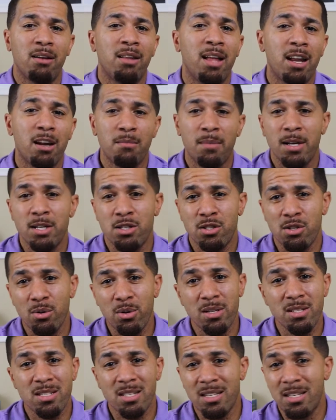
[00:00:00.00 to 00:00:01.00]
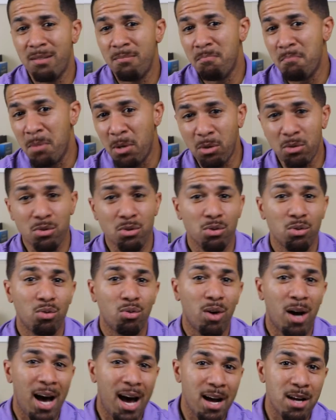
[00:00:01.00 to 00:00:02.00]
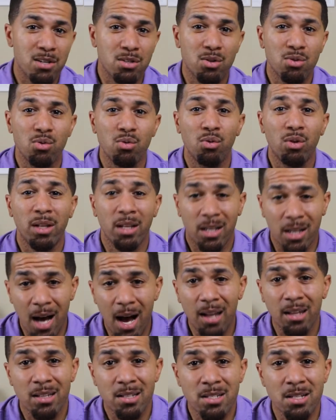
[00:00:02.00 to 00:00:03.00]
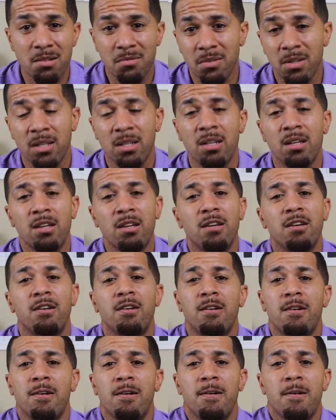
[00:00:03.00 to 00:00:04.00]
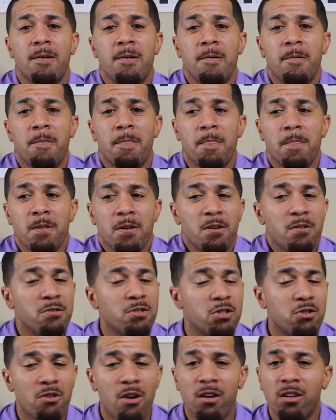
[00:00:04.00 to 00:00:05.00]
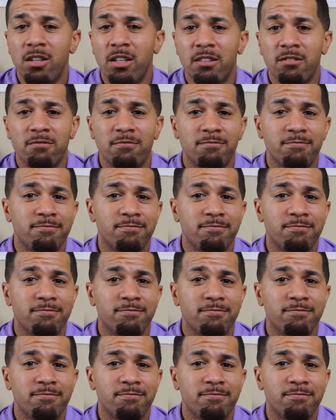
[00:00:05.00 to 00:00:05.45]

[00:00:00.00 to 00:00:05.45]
a lot of my students in middle school, high school, and college even, you're struggling.